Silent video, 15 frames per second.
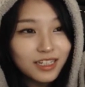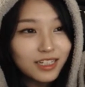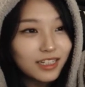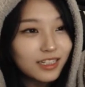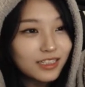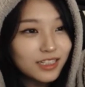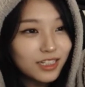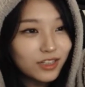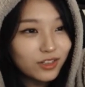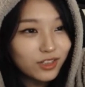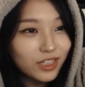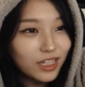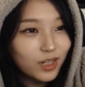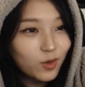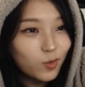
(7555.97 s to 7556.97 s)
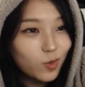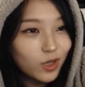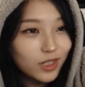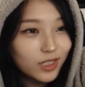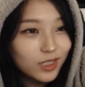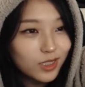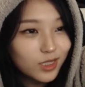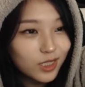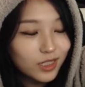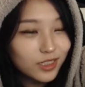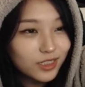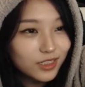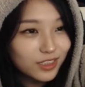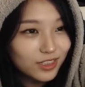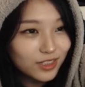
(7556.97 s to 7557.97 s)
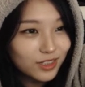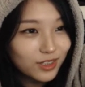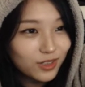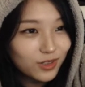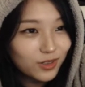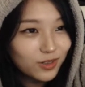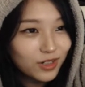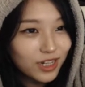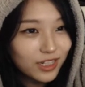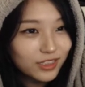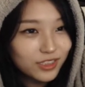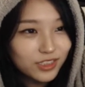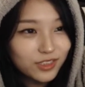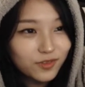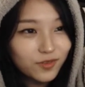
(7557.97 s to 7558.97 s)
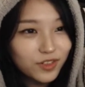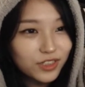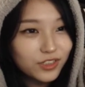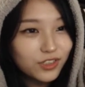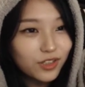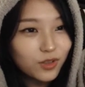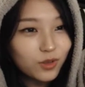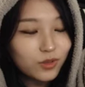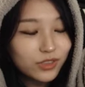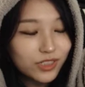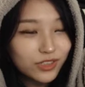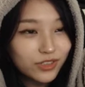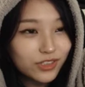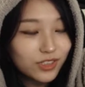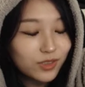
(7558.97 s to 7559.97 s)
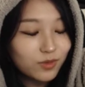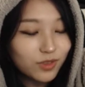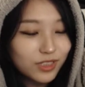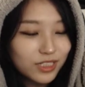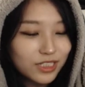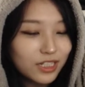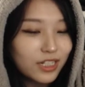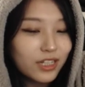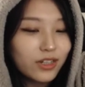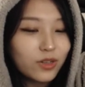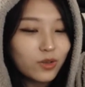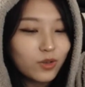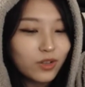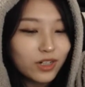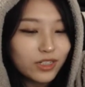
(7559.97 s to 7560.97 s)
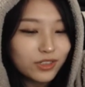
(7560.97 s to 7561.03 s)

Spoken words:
it's either like a one and done, you know? I just finish the whole series in one sitting, or